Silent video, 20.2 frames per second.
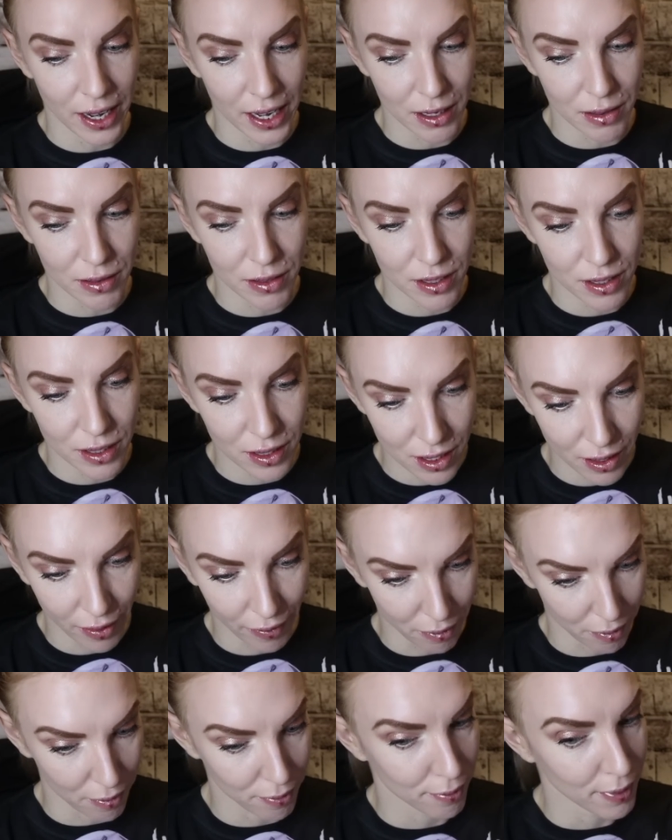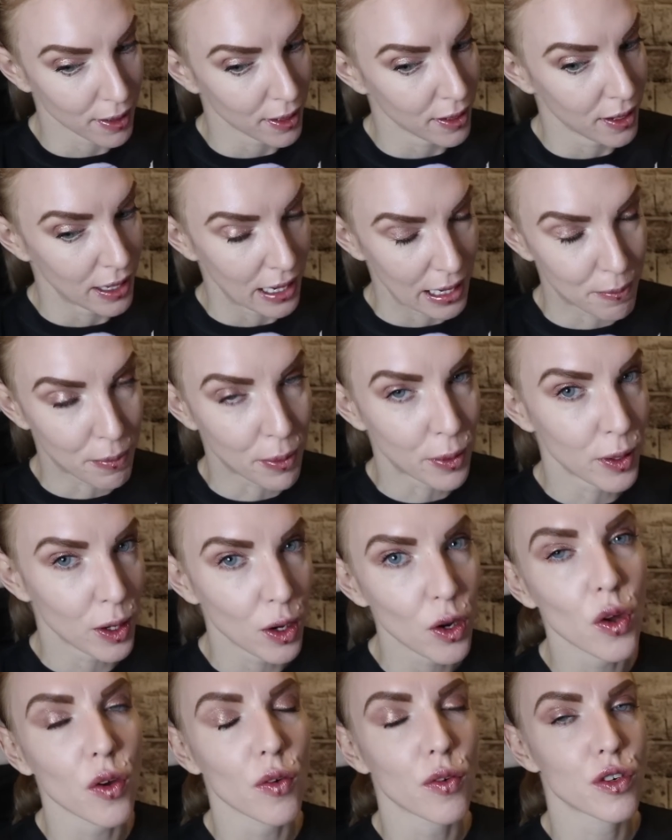It's, it put
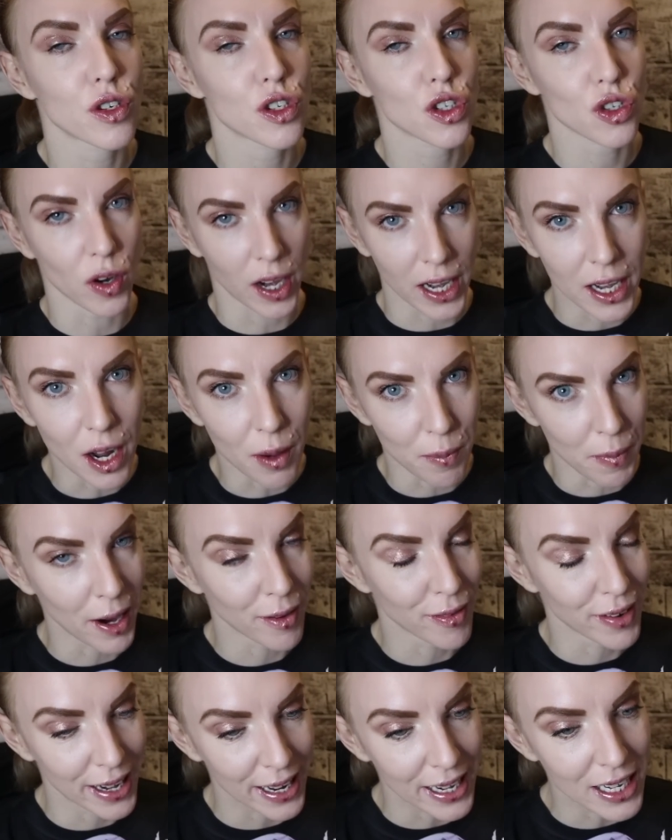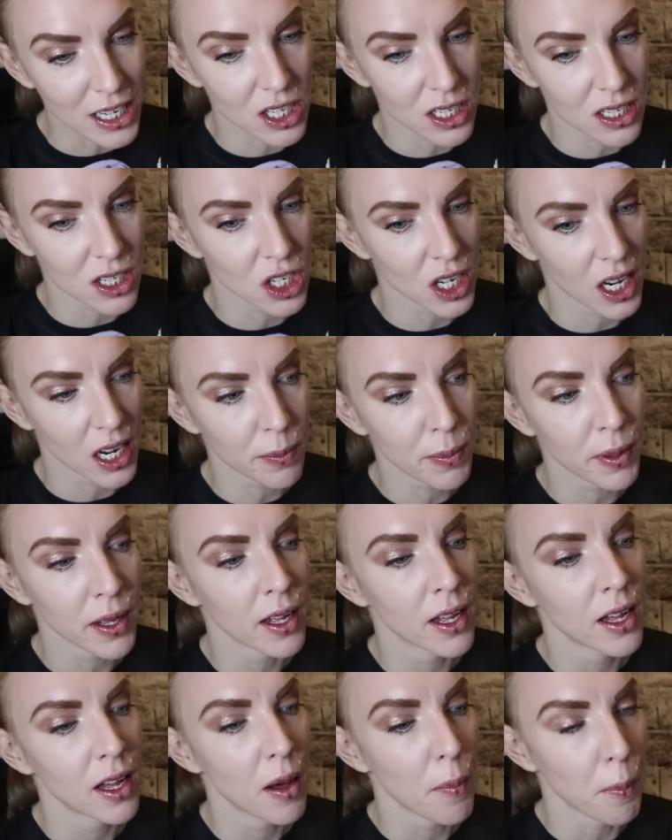a lot of strain on my relationship
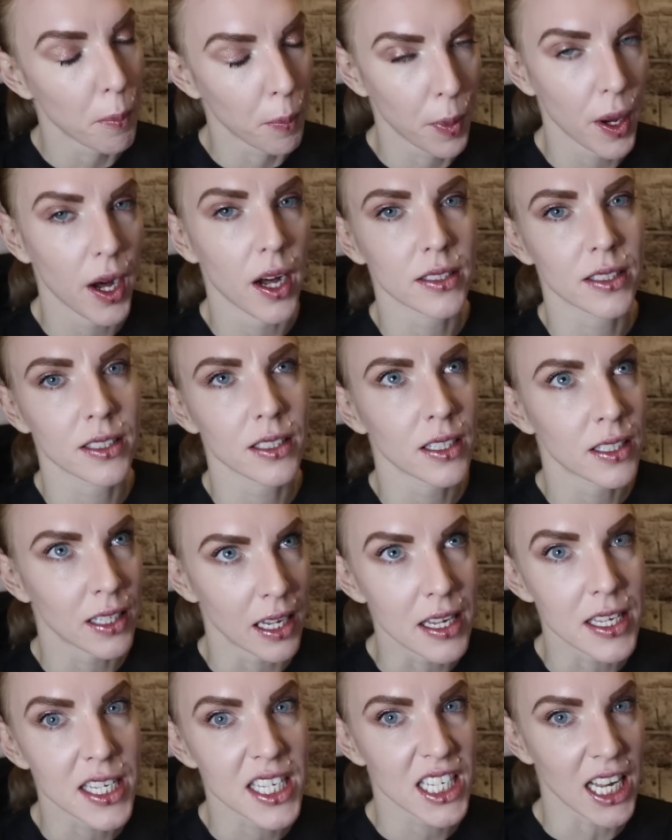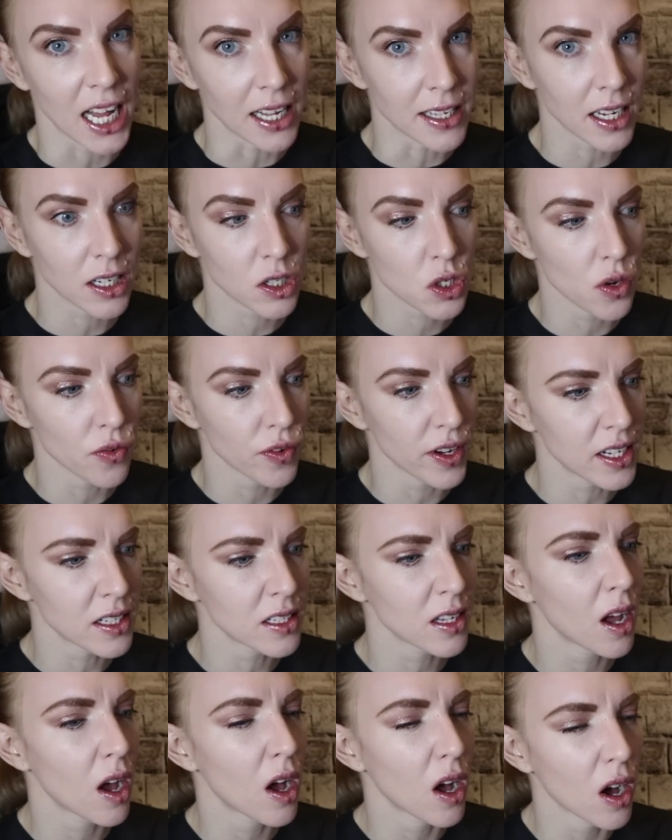but the aesthetics of
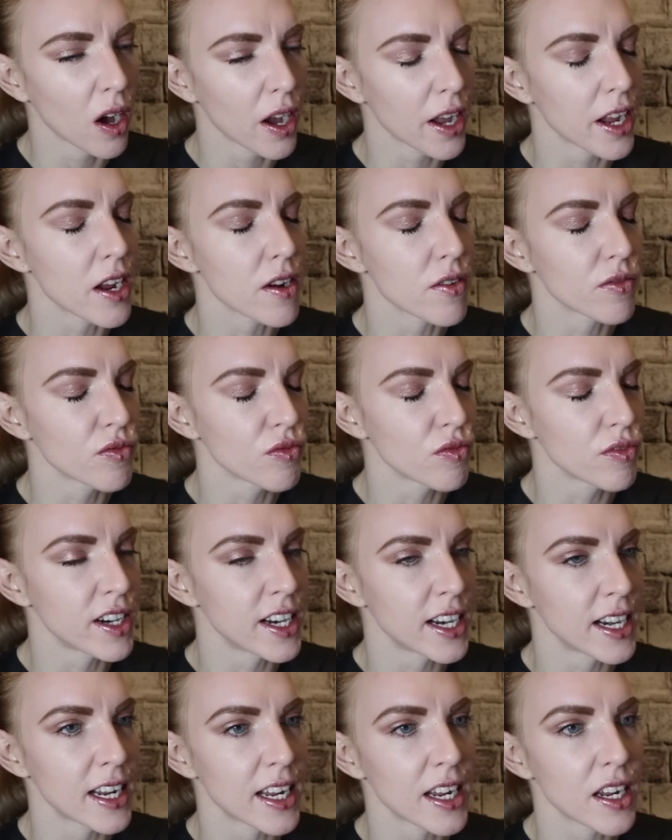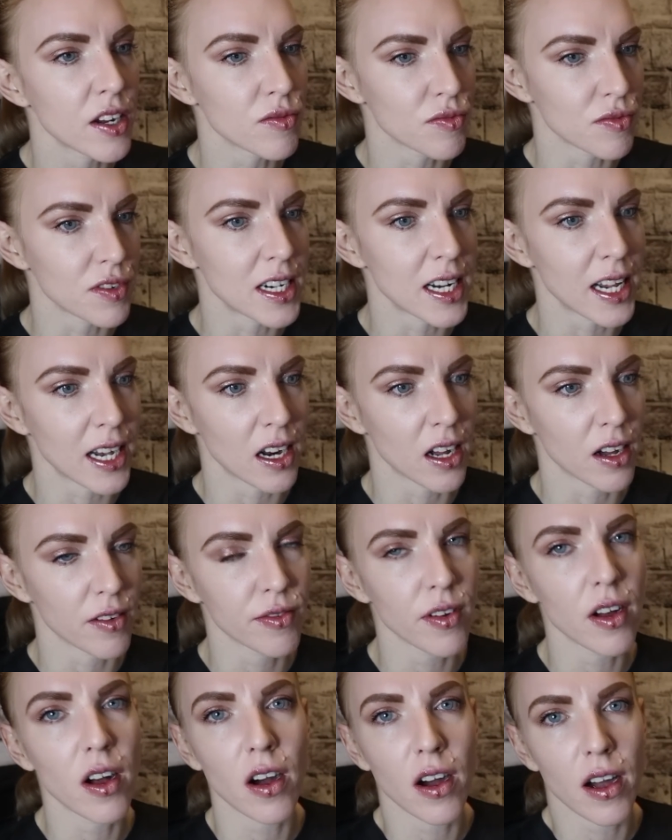it I really really
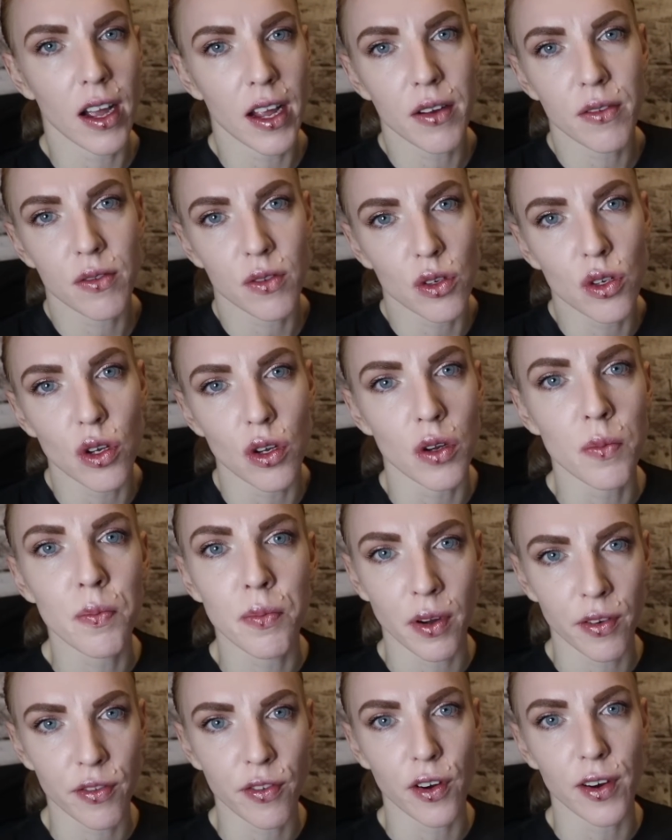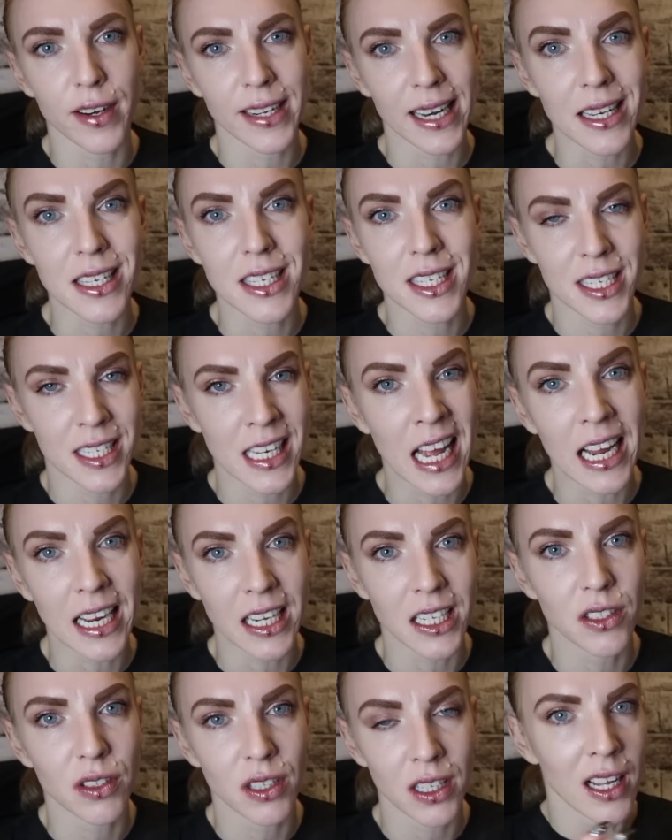love I do prefer that
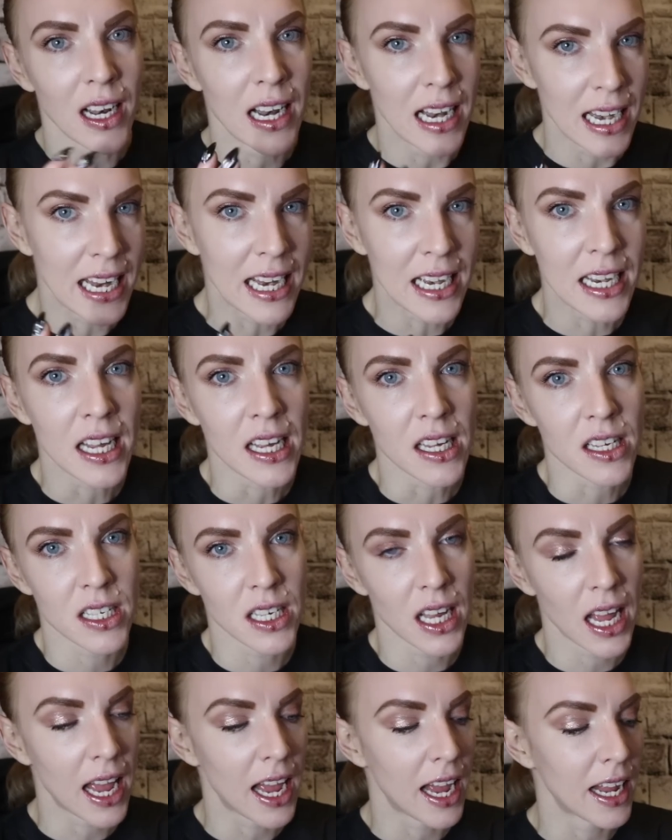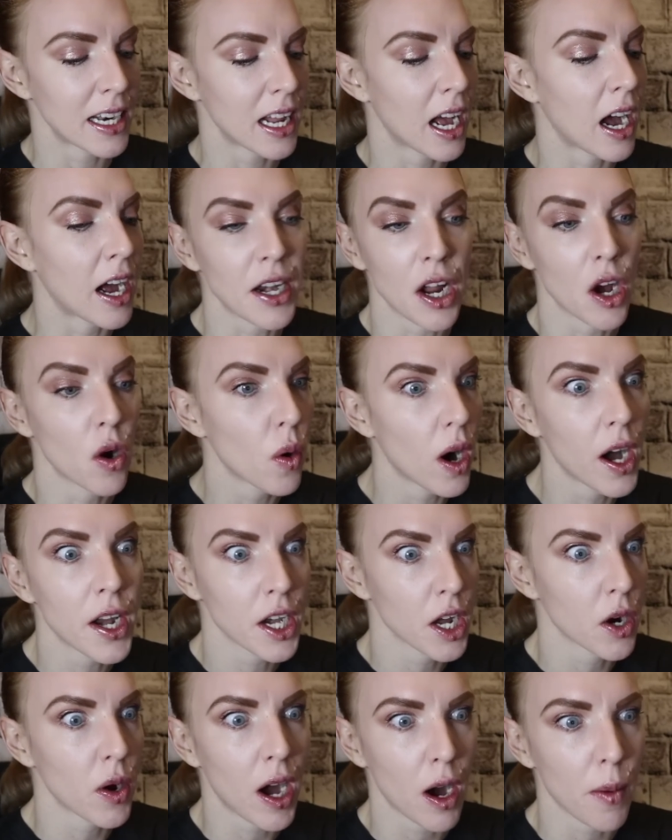stage leanness and I know I
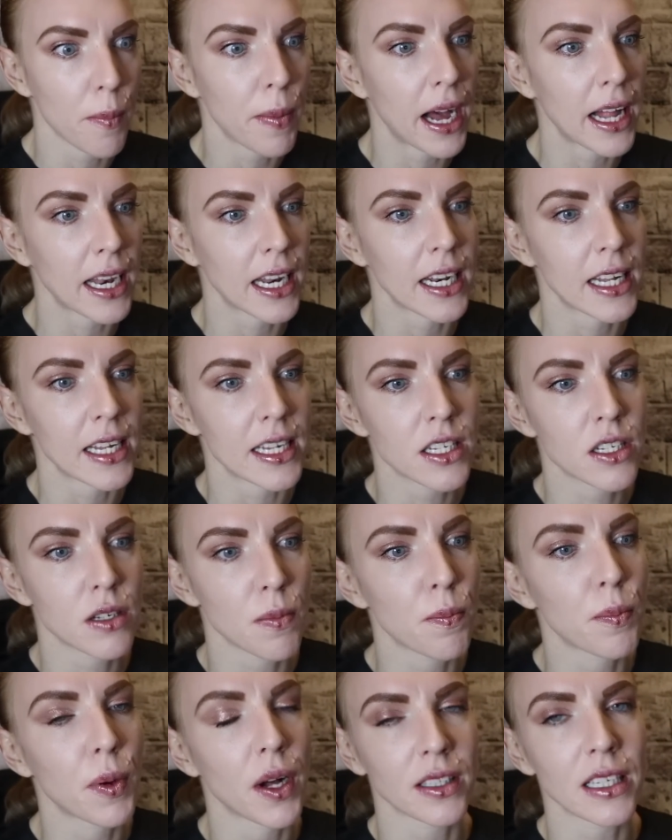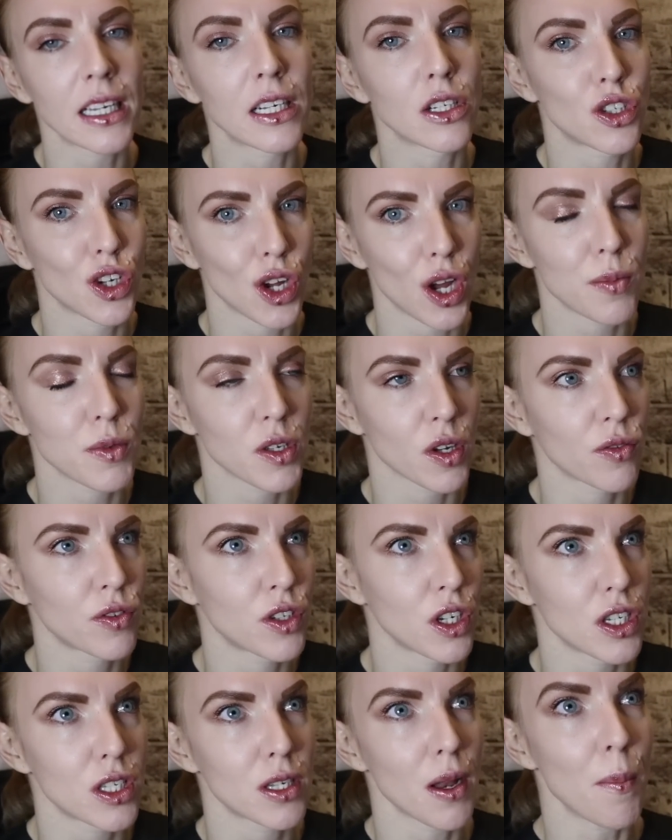know how bad it is but in terms of
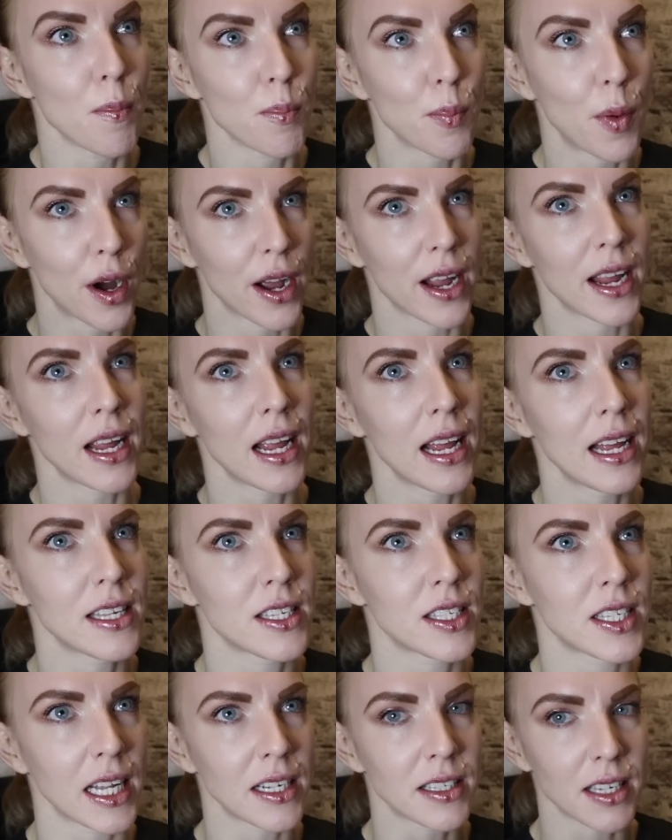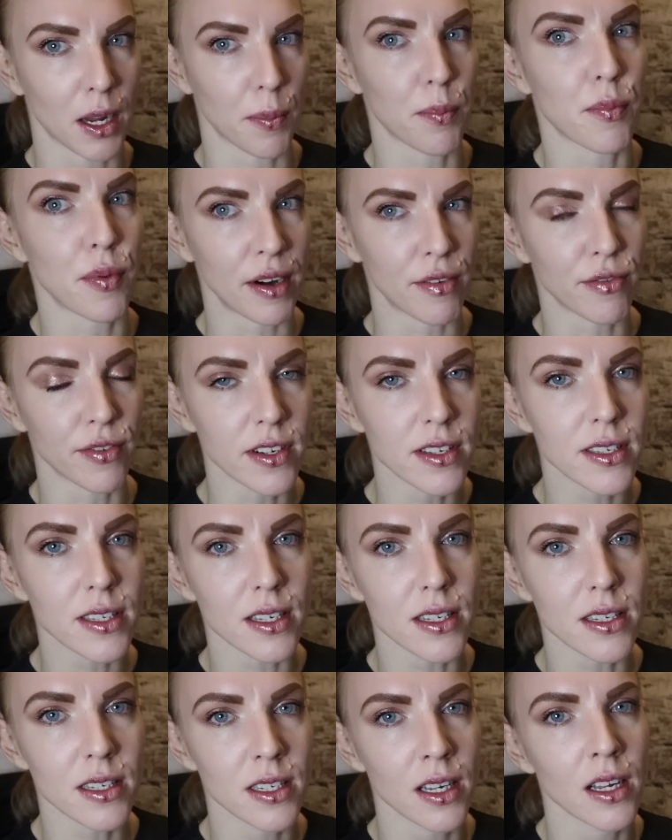just my aesthetic
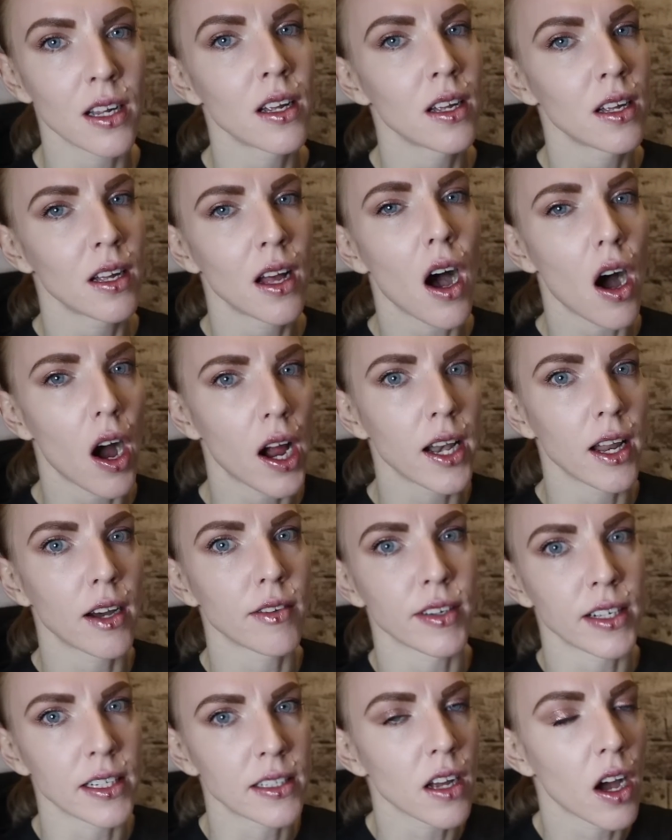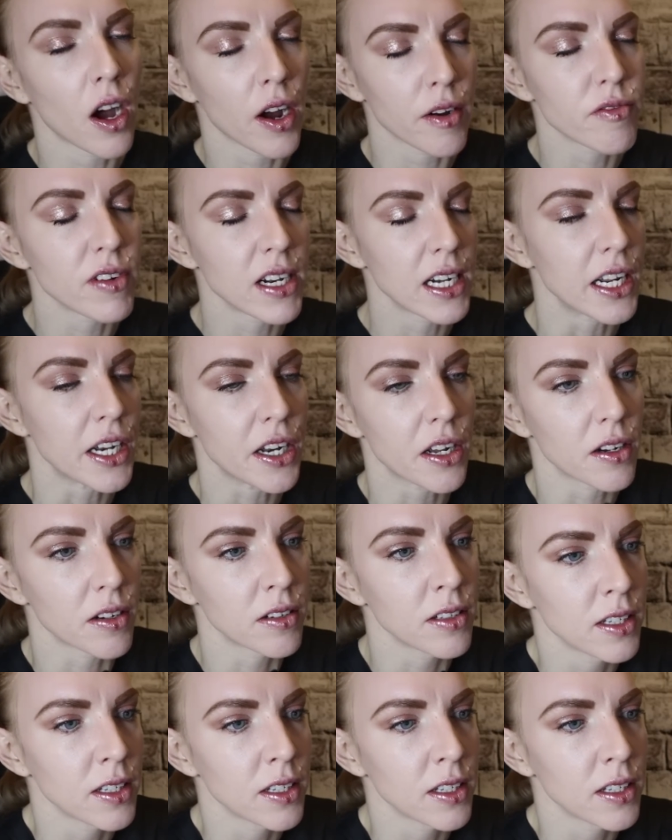preferences I love it I really do